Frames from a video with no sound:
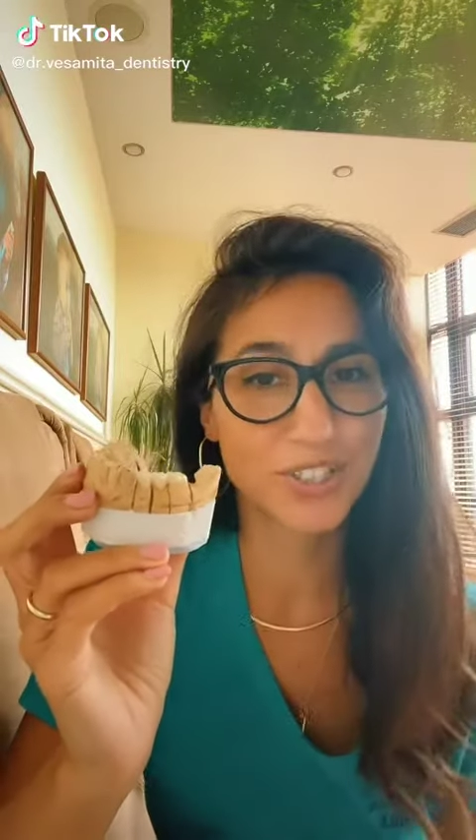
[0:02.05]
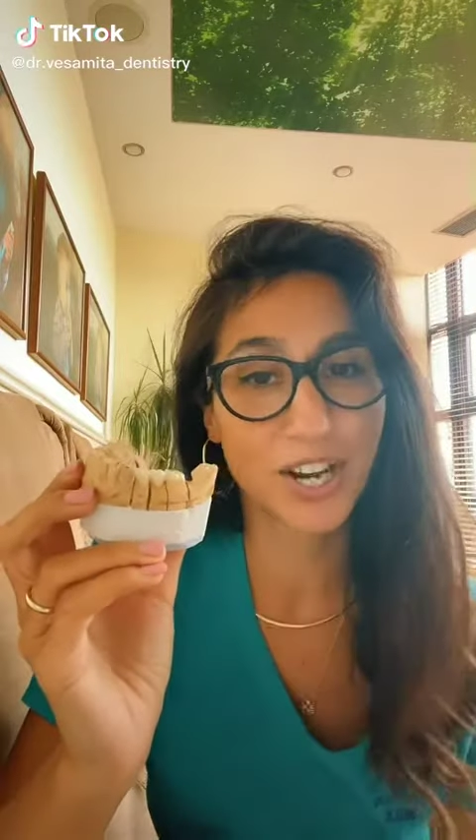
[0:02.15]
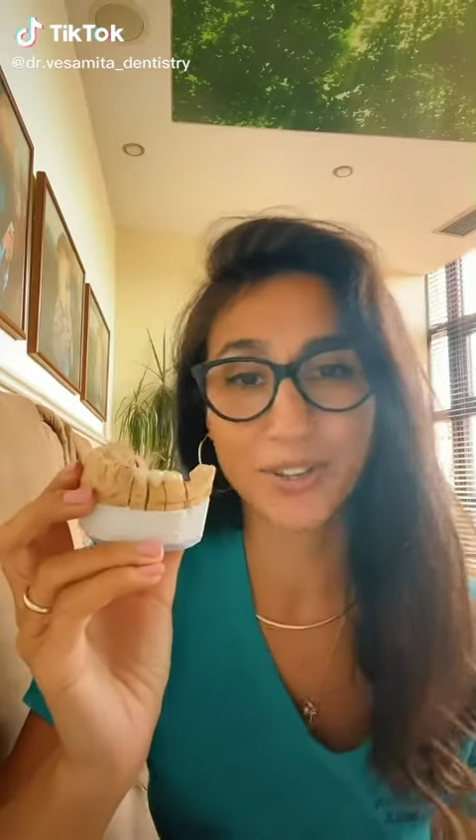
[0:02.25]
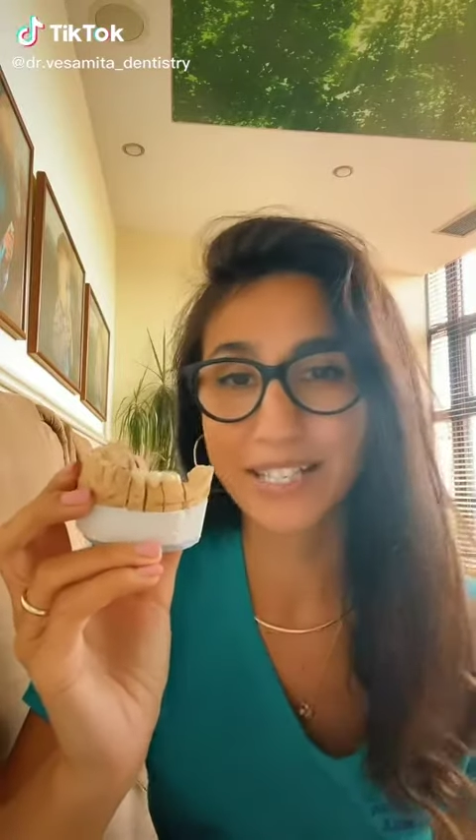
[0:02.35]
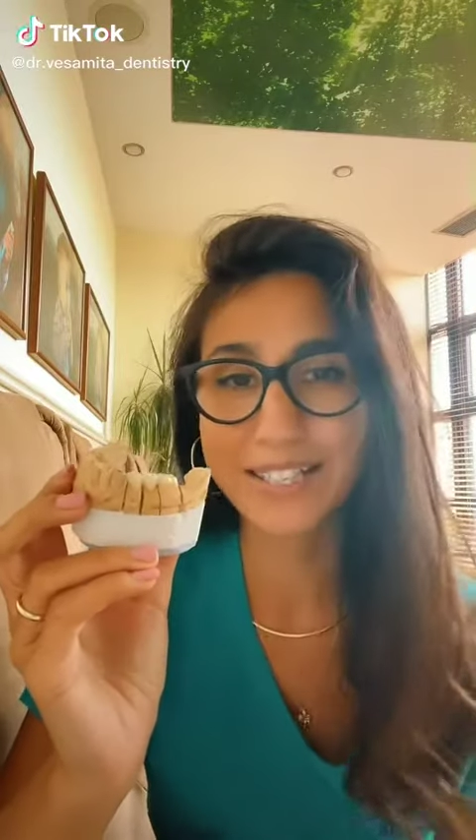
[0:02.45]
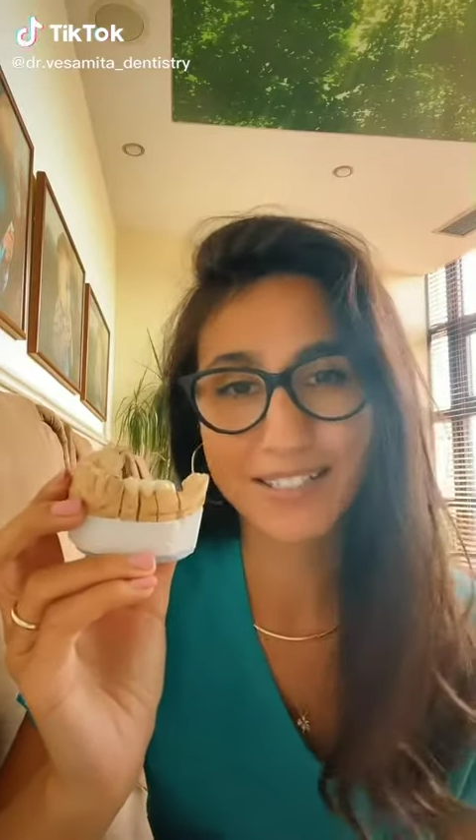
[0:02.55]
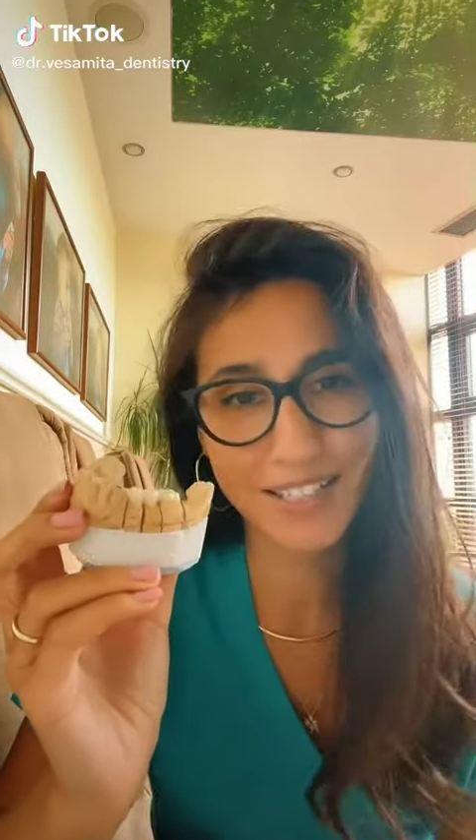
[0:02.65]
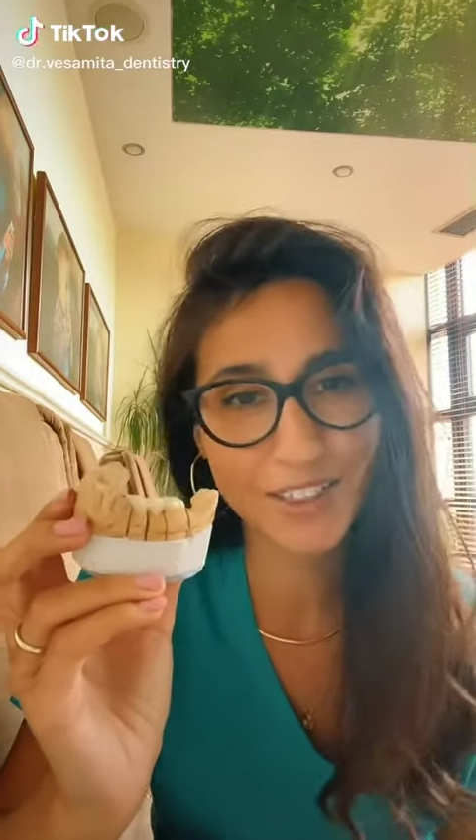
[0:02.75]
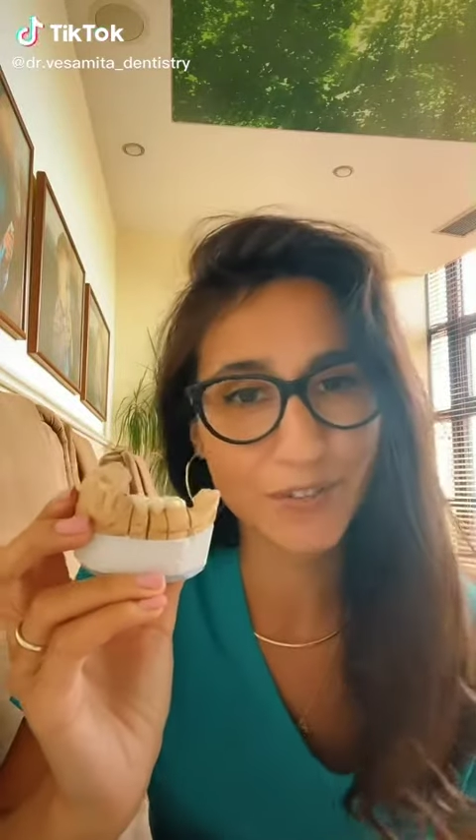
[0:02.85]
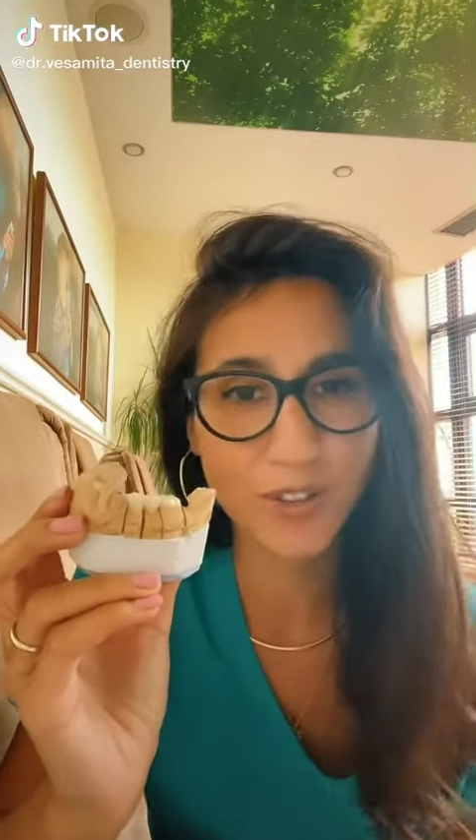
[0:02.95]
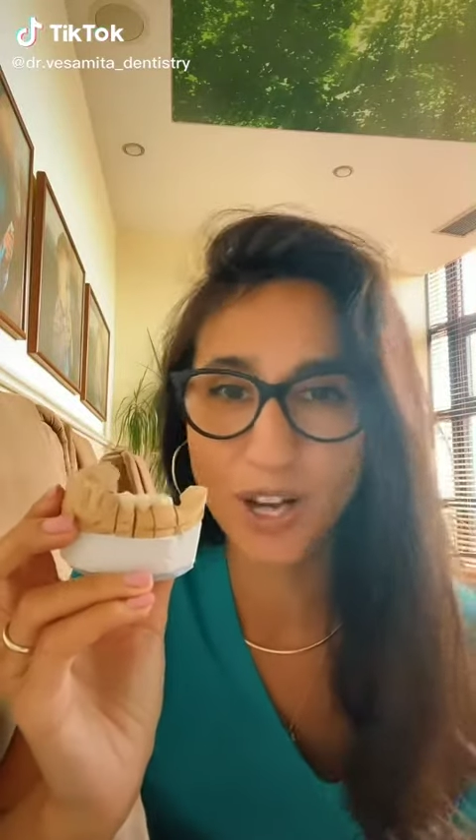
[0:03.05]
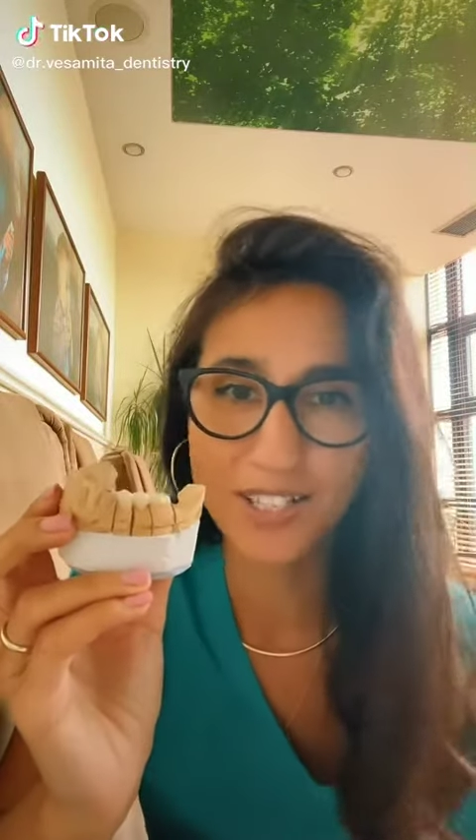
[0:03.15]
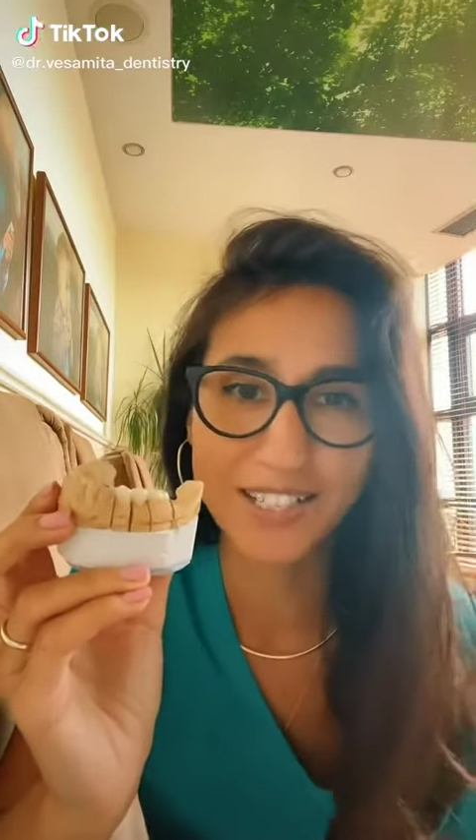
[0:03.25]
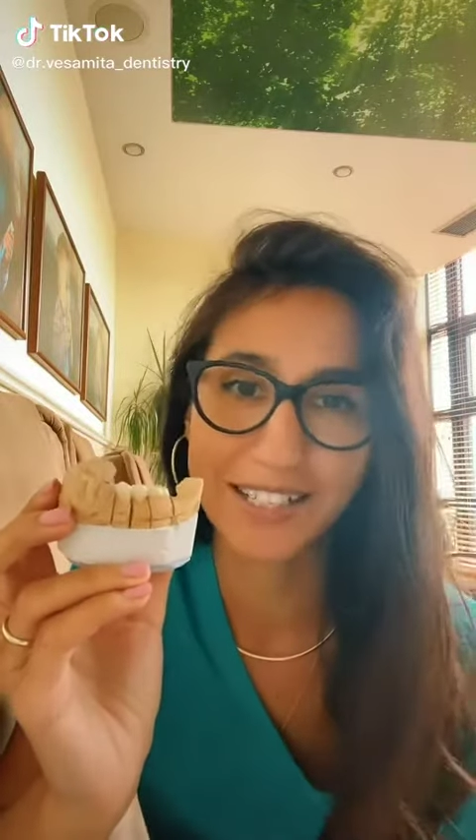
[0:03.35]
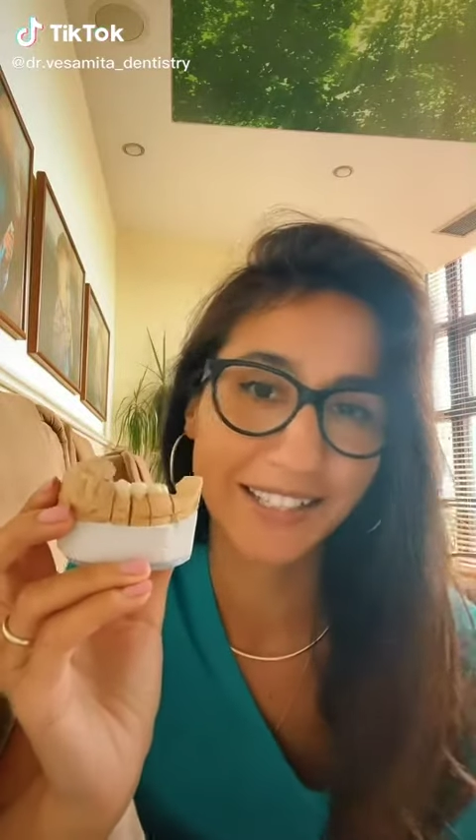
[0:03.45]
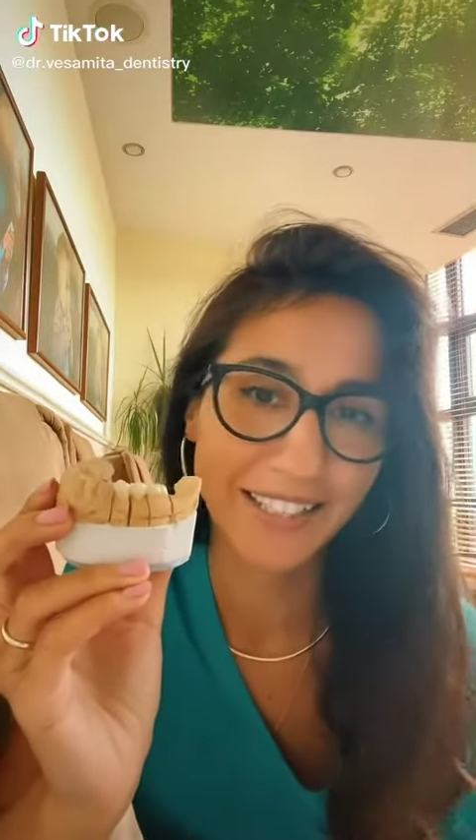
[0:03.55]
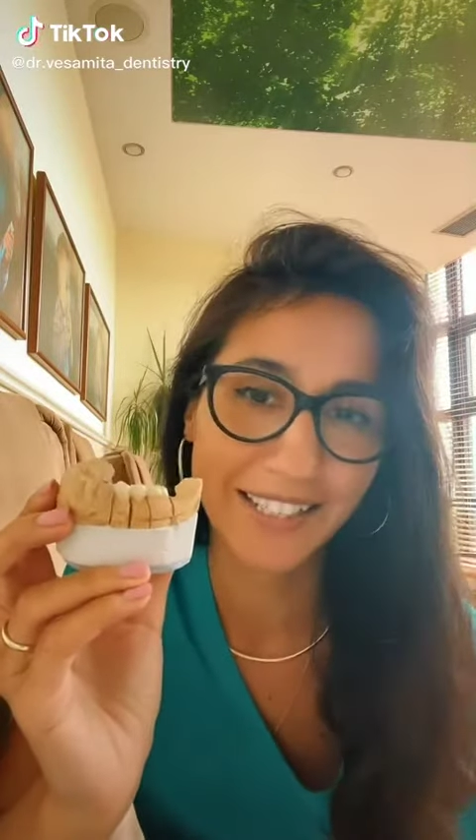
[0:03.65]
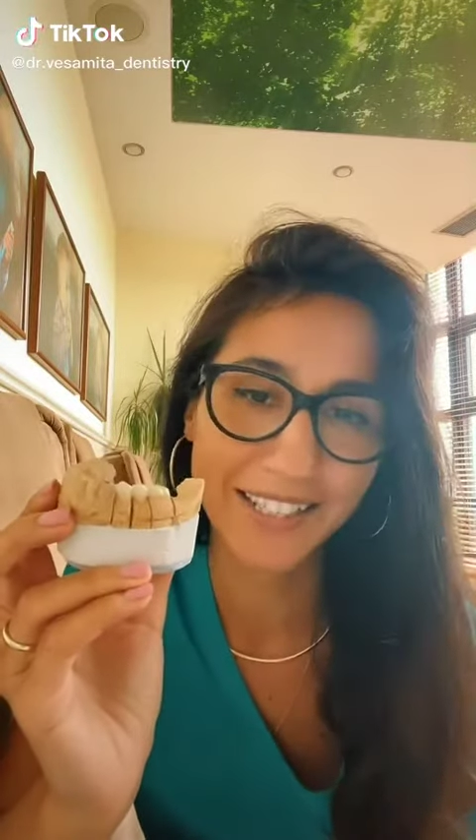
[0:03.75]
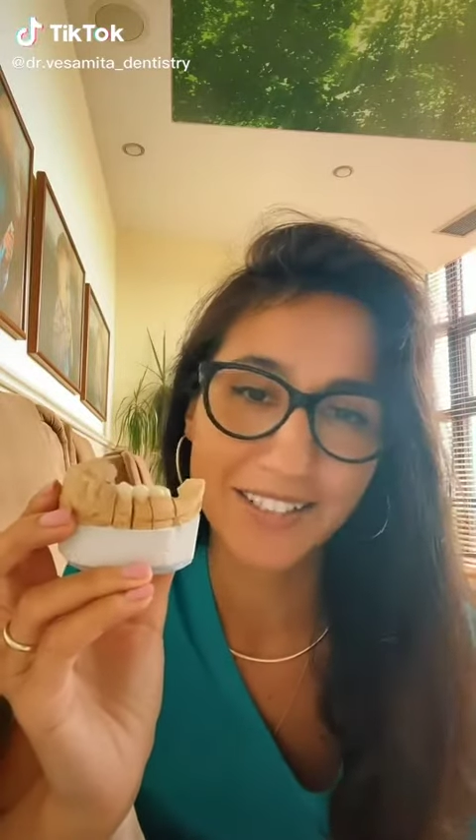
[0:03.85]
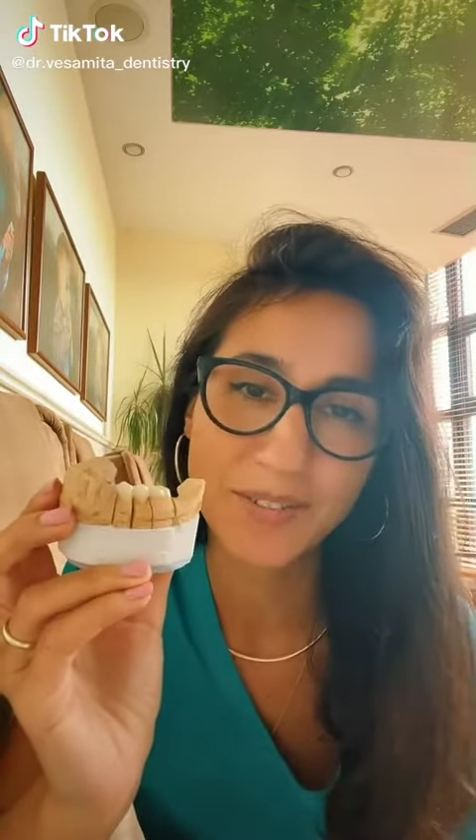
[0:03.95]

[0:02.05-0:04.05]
you can stick the floss and clean it?